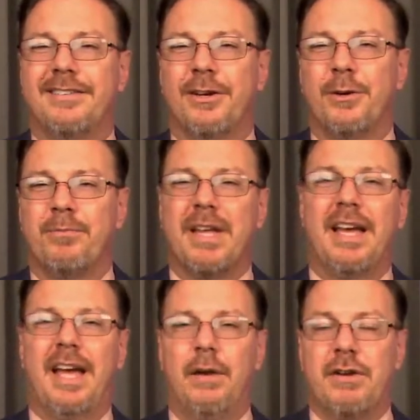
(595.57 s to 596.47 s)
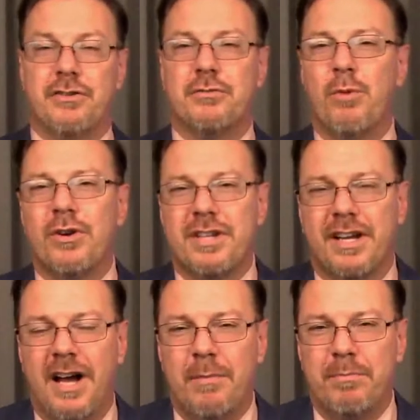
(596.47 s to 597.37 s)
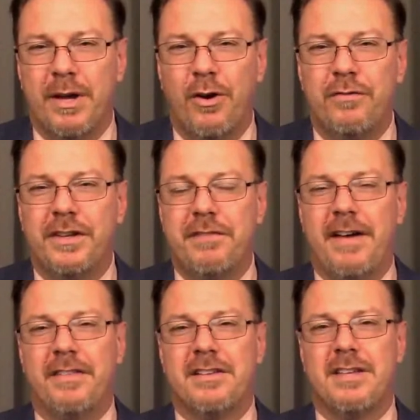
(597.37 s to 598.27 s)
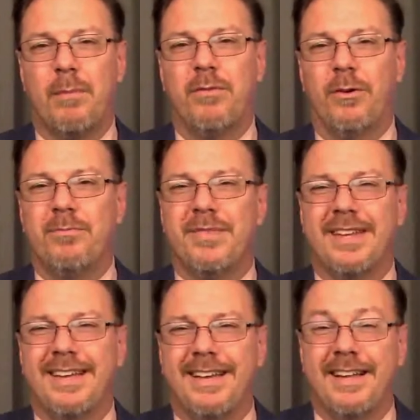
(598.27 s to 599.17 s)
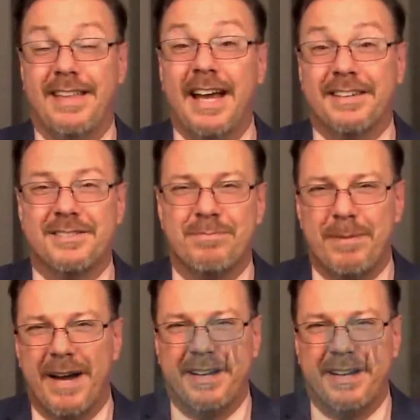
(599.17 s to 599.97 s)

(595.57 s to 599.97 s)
So, anyways, there's more to come, but hopefully you found this helpful. Thanks. Bye